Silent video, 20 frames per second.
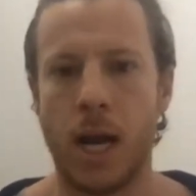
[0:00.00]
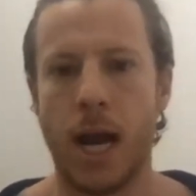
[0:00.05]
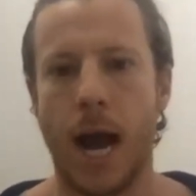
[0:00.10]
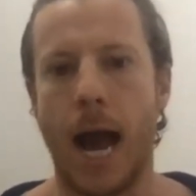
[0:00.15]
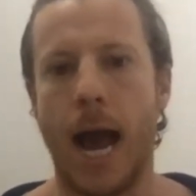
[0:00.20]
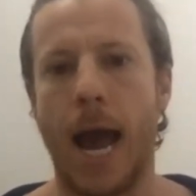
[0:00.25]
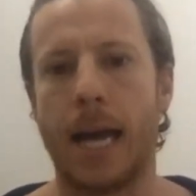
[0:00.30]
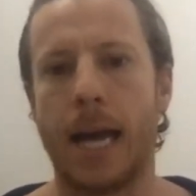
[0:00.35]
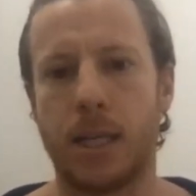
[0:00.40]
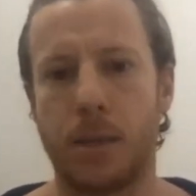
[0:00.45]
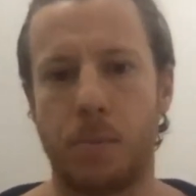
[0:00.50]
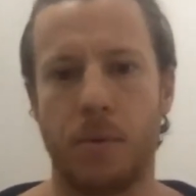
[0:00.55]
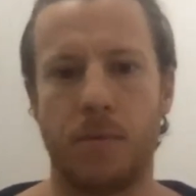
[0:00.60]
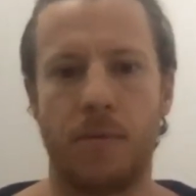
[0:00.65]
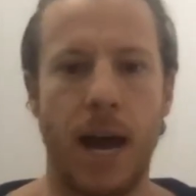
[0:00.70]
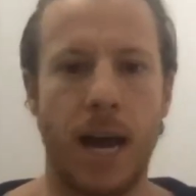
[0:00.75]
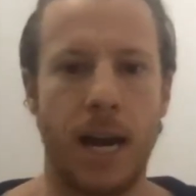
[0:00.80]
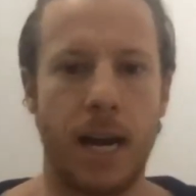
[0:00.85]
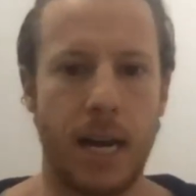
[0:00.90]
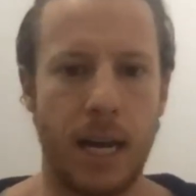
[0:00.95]
I had to
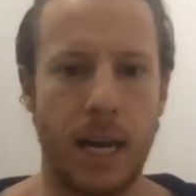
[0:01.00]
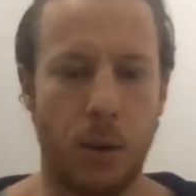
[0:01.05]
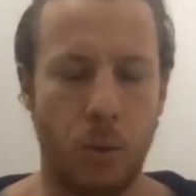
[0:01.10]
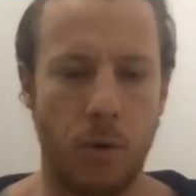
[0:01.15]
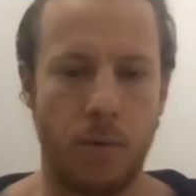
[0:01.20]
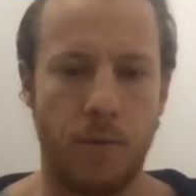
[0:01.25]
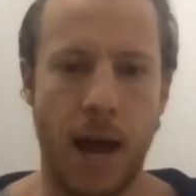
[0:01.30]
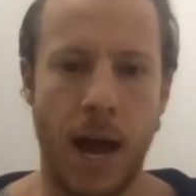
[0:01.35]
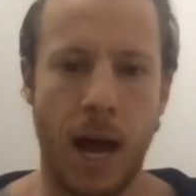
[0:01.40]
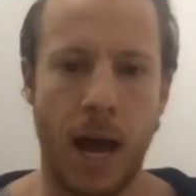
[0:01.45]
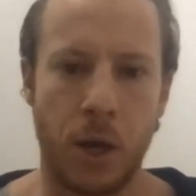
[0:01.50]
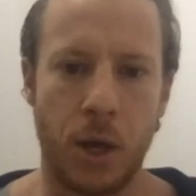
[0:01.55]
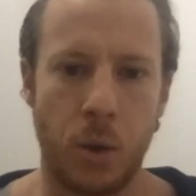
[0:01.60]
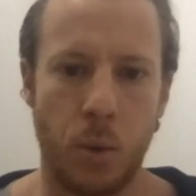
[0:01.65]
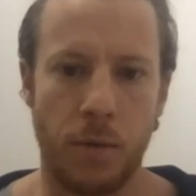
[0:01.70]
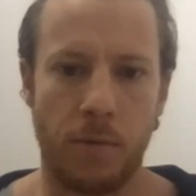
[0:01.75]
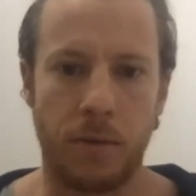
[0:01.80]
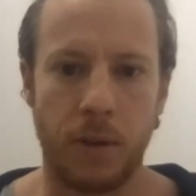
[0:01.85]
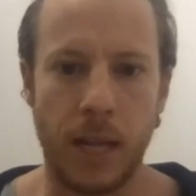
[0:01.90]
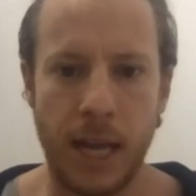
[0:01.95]
provide an equal value
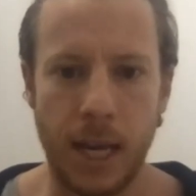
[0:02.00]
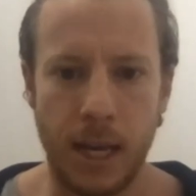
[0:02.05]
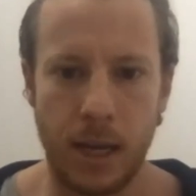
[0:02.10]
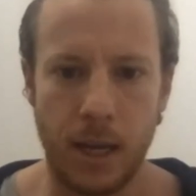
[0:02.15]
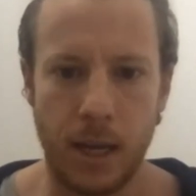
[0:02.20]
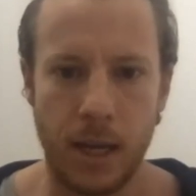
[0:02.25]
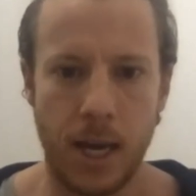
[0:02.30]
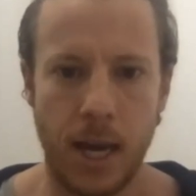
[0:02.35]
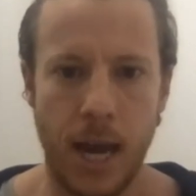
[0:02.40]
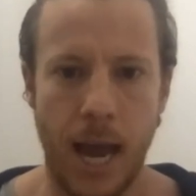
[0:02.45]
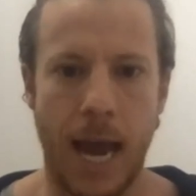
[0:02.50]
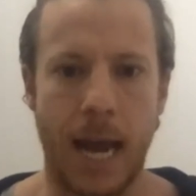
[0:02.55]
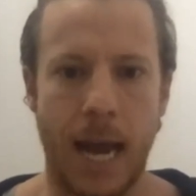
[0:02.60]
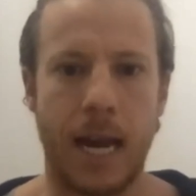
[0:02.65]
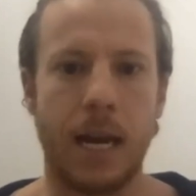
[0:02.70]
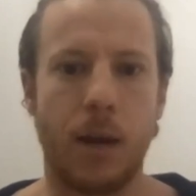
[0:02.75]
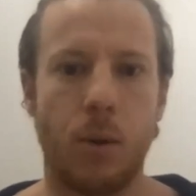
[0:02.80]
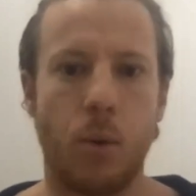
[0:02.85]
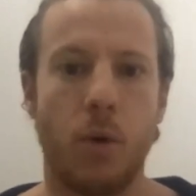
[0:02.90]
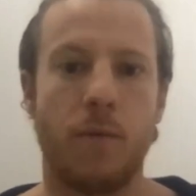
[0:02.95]
of Link and an
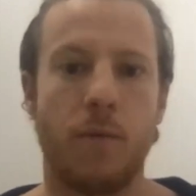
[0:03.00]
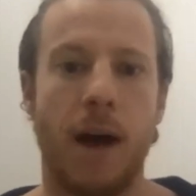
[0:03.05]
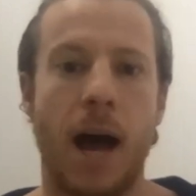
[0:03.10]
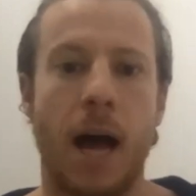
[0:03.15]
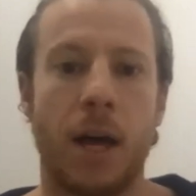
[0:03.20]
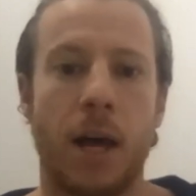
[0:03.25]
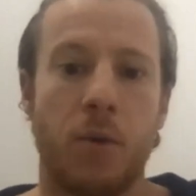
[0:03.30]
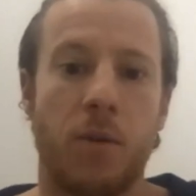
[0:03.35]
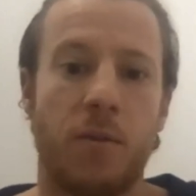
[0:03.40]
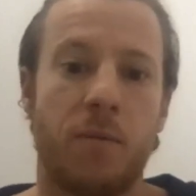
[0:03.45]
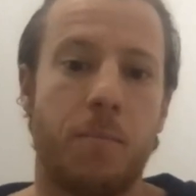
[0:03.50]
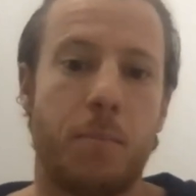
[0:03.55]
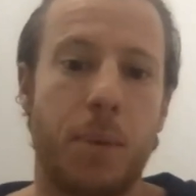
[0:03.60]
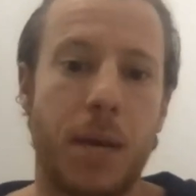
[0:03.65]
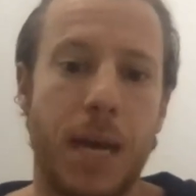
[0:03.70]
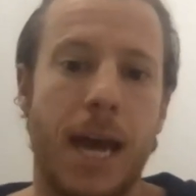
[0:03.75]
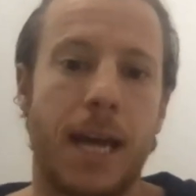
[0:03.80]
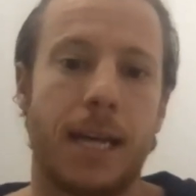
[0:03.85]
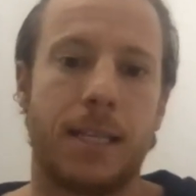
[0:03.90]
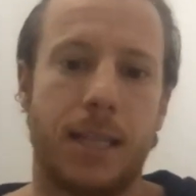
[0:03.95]
equal value of
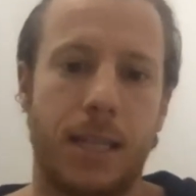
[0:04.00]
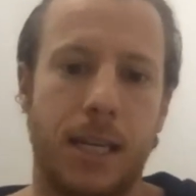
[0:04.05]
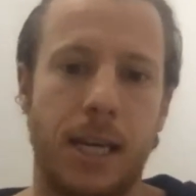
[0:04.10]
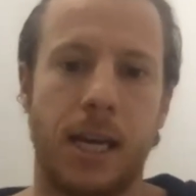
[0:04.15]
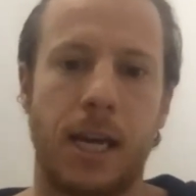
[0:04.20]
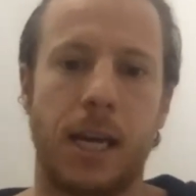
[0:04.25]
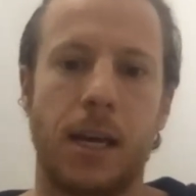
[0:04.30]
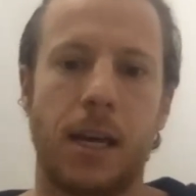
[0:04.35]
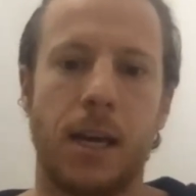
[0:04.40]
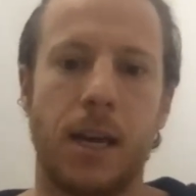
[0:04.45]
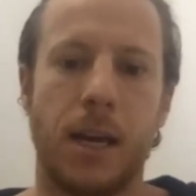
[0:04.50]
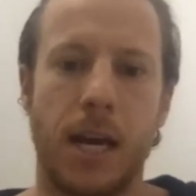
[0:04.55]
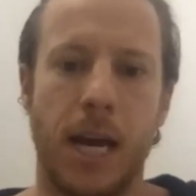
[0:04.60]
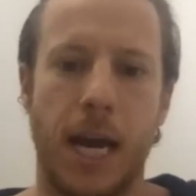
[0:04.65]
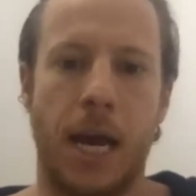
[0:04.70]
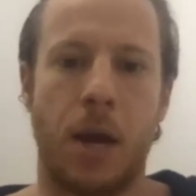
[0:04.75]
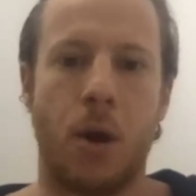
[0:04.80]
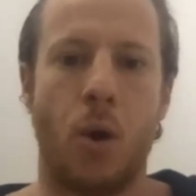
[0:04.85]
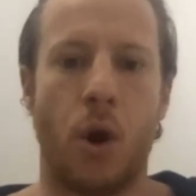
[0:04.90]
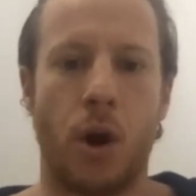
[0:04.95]
BNT
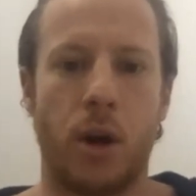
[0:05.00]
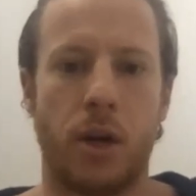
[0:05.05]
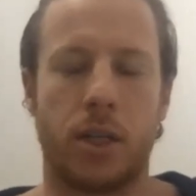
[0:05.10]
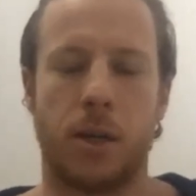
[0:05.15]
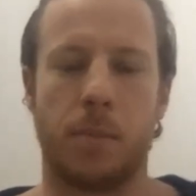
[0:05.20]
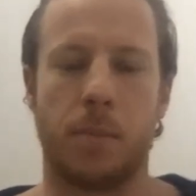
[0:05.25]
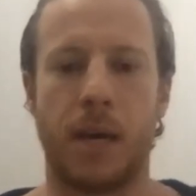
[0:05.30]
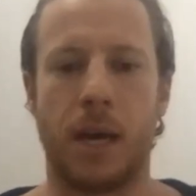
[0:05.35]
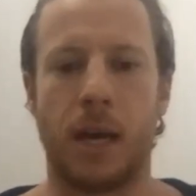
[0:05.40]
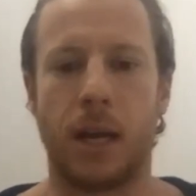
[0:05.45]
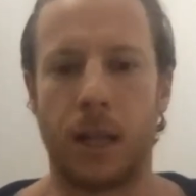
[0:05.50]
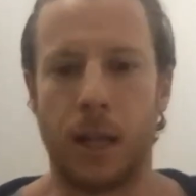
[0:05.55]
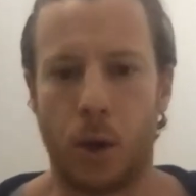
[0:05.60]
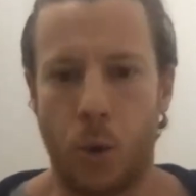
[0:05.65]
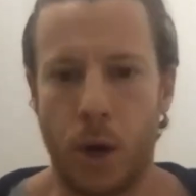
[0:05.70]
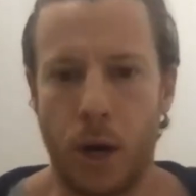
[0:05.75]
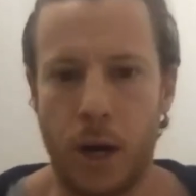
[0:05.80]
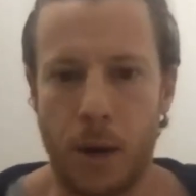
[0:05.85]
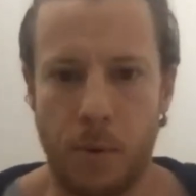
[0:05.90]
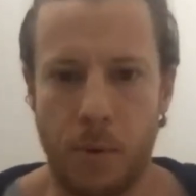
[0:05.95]
in order to be a
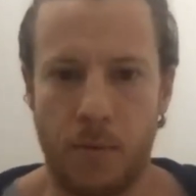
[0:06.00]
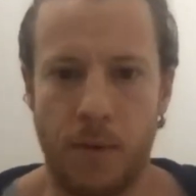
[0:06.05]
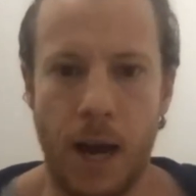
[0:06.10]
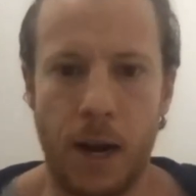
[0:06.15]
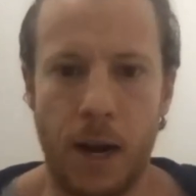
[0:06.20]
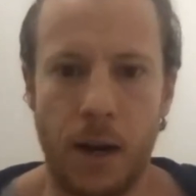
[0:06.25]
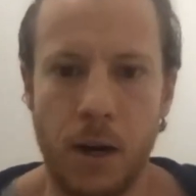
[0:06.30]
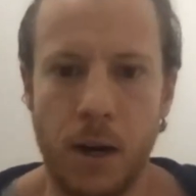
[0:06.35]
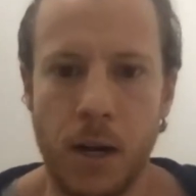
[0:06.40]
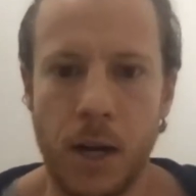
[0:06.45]
liquidity provider.